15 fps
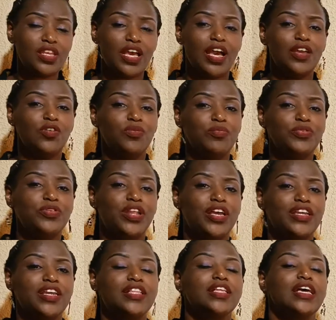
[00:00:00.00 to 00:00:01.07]
I hope you
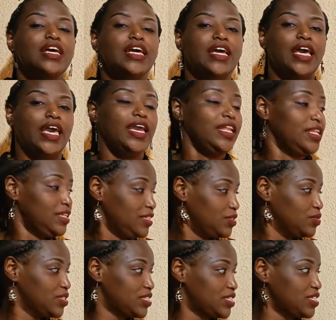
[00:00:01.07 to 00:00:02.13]
like it. And
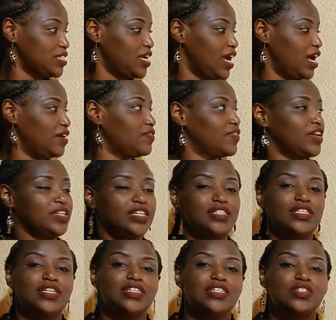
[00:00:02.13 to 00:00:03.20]
we still have
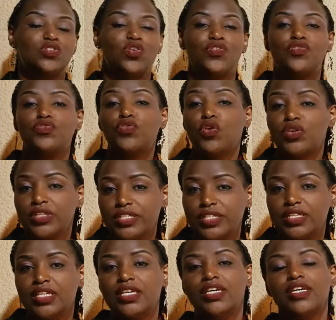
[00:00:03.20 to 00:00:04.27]
another list of
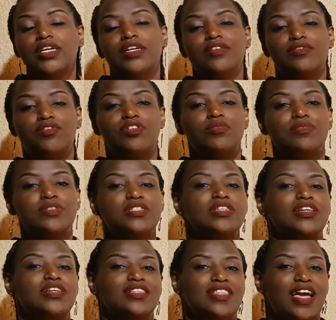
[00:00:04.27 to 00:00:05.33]
40
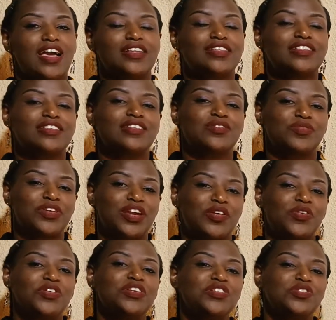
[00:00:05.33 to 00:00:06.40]
verbs that we are
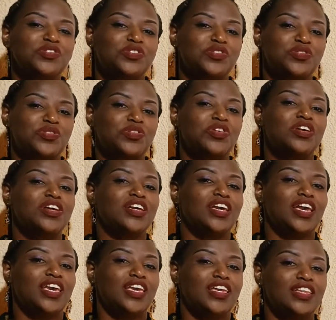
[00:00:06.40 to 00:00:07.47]
going to do
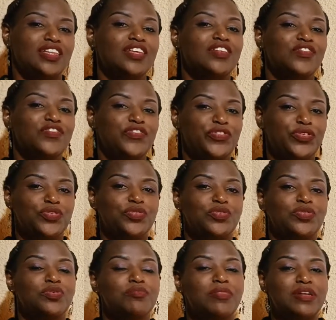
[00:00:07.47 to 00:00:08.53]
in
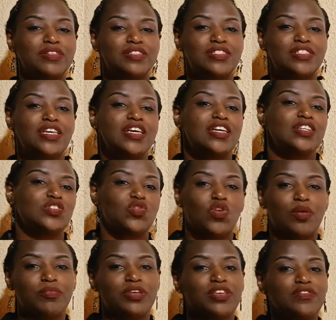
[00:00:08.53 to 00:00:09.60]
few months. So
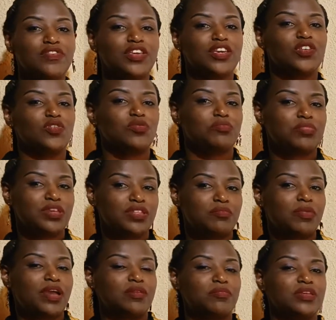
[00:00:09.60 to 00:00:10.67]
I'm giving you bit
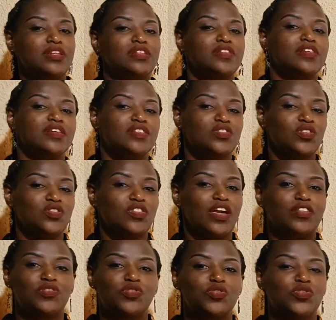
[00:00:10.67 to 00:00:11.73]
by bit so
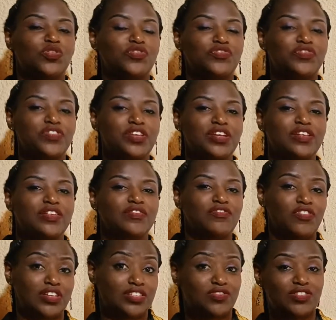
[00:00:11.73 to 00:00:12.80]
that you don't feel
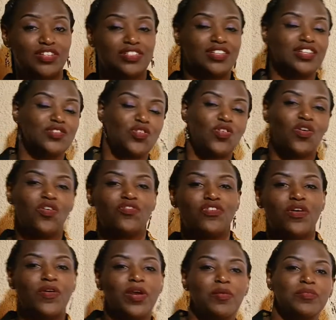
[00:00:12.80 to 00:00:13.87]
frustrated or
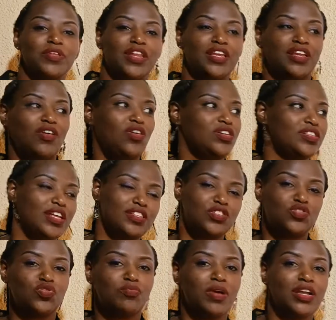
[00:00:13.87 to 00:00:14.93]
overwhelmed, like, oh, that's
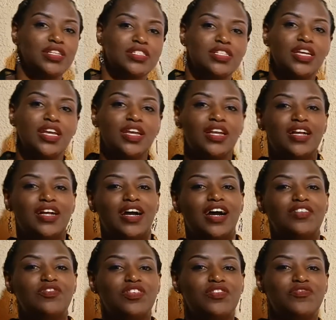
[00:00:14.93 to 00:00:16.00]
too much.
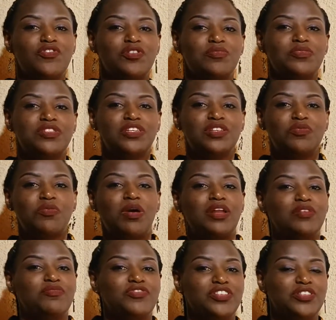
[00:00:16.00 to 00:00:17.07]
100 verbs in
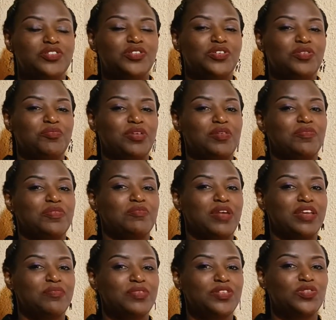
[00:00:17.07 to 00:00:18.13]
one video maybe
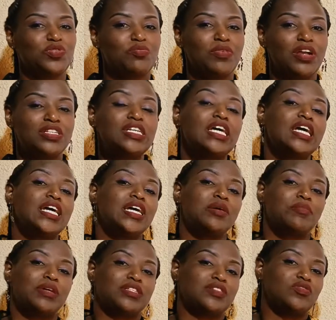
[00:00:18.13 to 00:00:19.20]
might be too much.
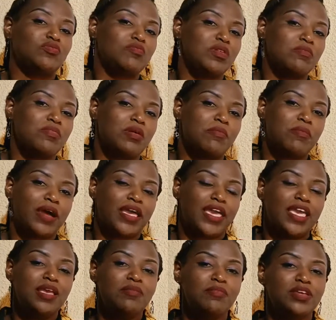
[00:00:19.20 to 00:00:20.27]
But remember, my
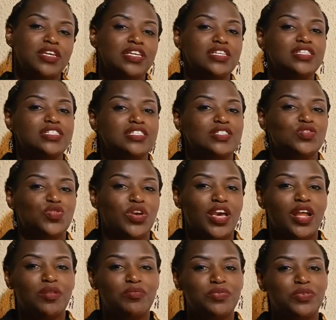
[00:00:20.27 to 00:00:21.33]
aim is to
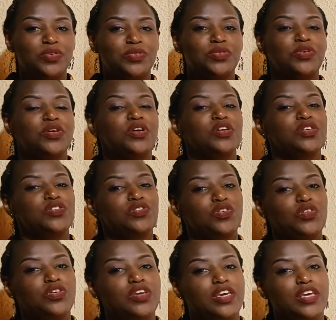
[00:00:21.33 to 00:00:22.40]
help you so
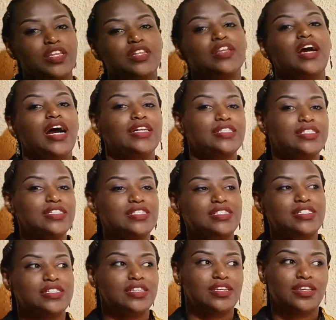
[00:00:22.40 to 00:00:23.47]
you can at
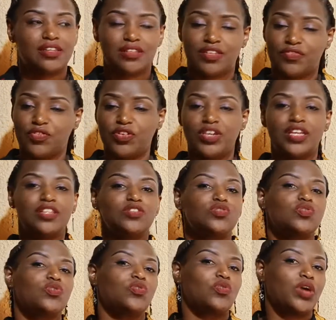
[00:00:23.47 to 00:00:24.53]
least, if you can
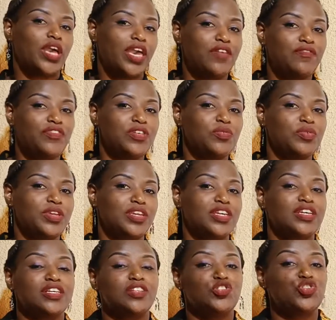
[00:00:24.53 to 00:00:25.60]
do every
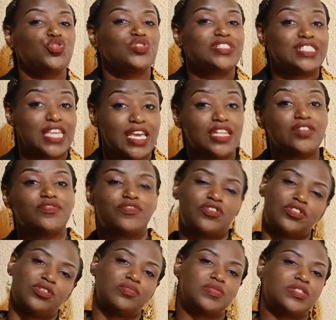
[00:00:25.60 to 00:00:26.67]
week, do 10
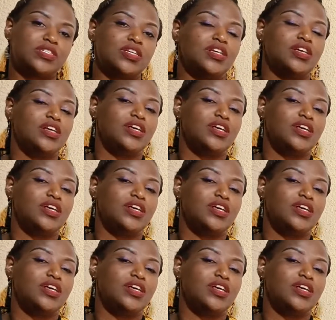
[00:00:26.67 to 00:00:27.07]
verbs.